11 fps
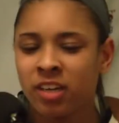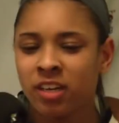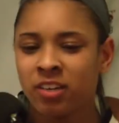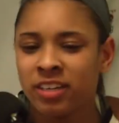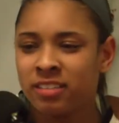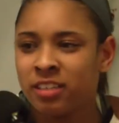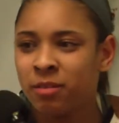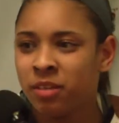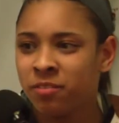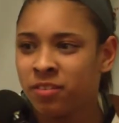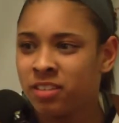they're a great
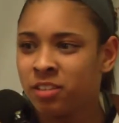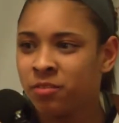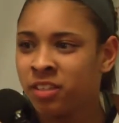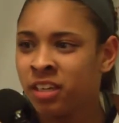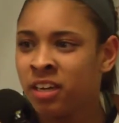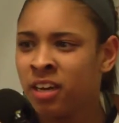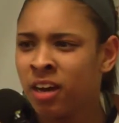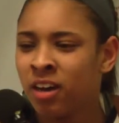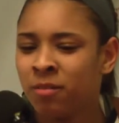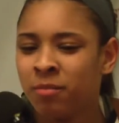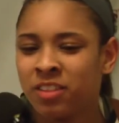team defensively.
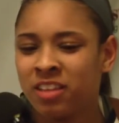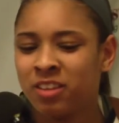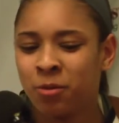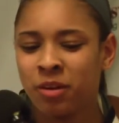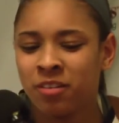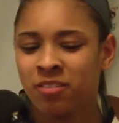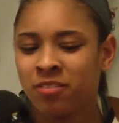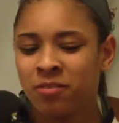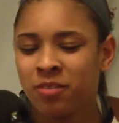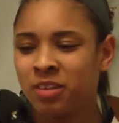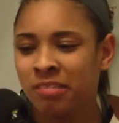Um, I think they're one of
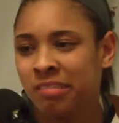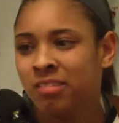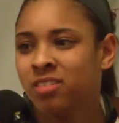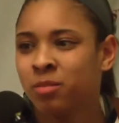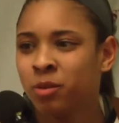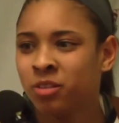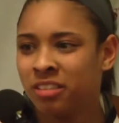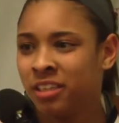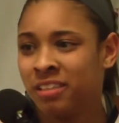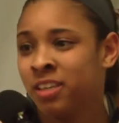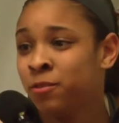the most
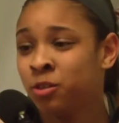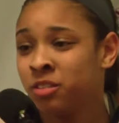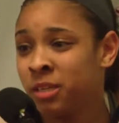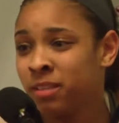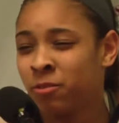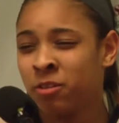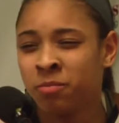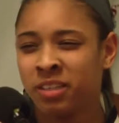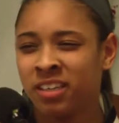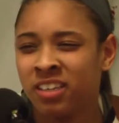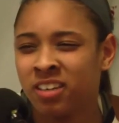like, difficult teams that we've
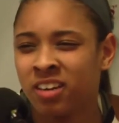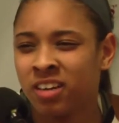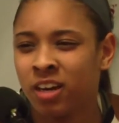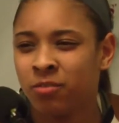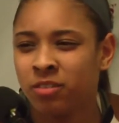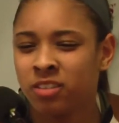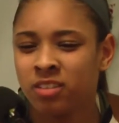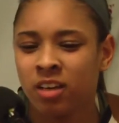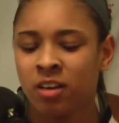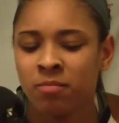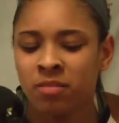played in our conference.
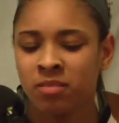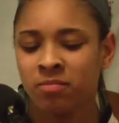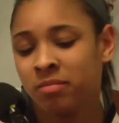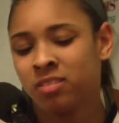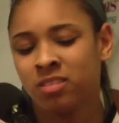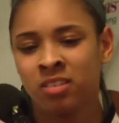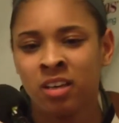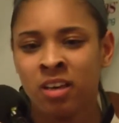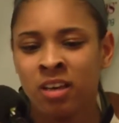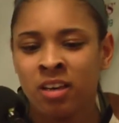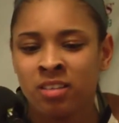Um,
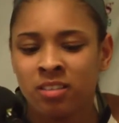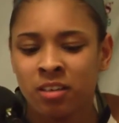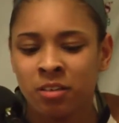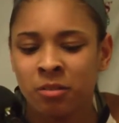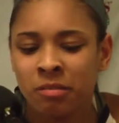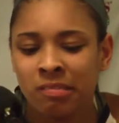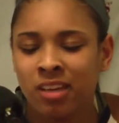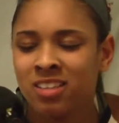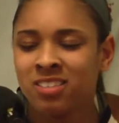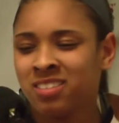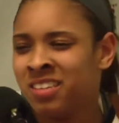so I
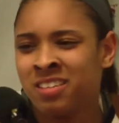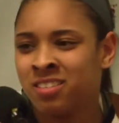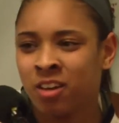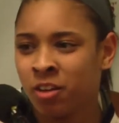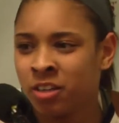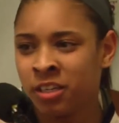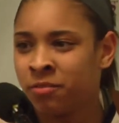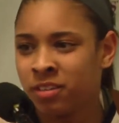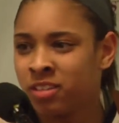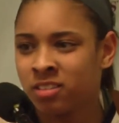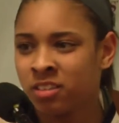just think it's all their
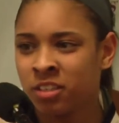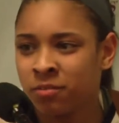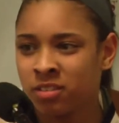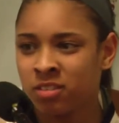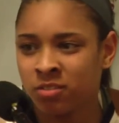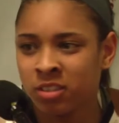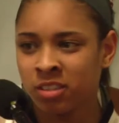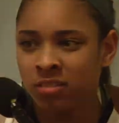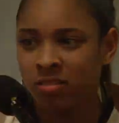defense. Their defense is really